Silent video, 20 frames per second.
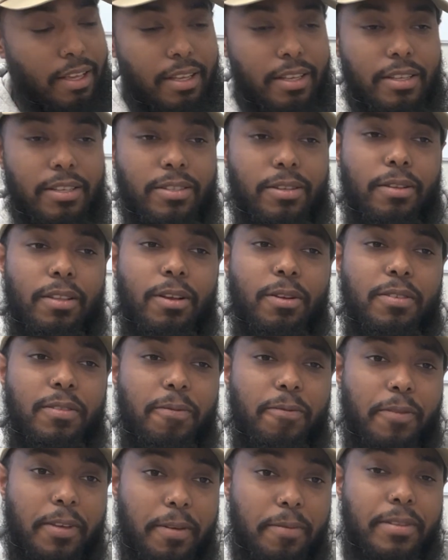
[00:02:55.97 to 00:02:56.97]
So those
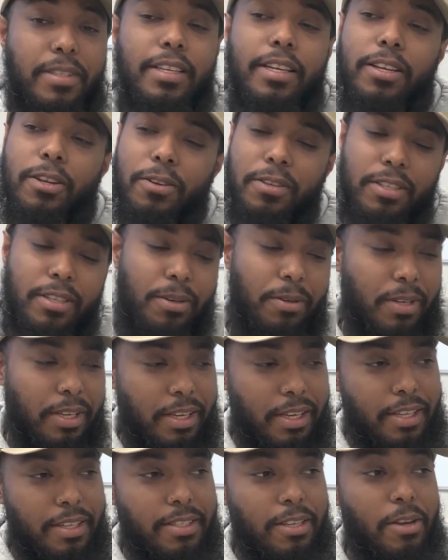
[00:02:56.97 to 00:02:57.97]
15 or so
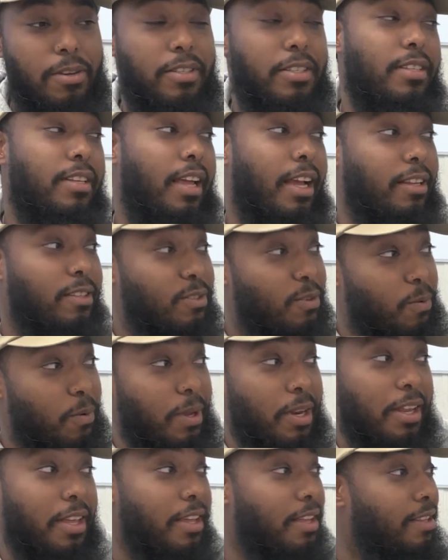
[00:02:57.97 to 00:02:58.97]
kids turned into like
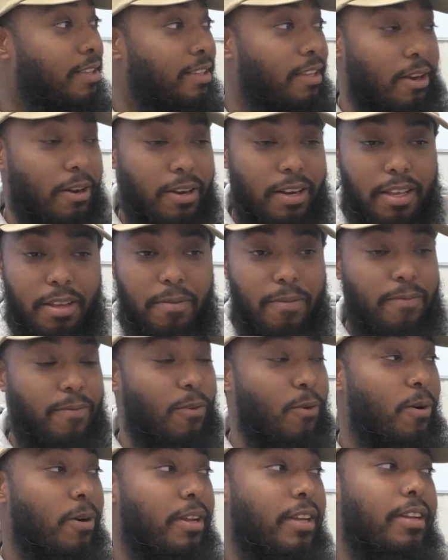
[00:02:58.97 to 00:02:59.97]
20, 30,
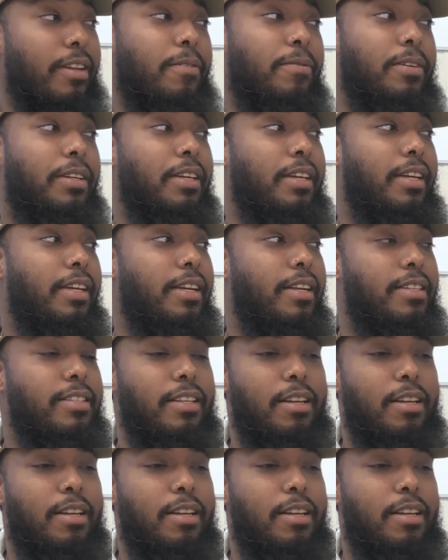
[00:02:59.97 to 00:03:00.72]
40 different kids.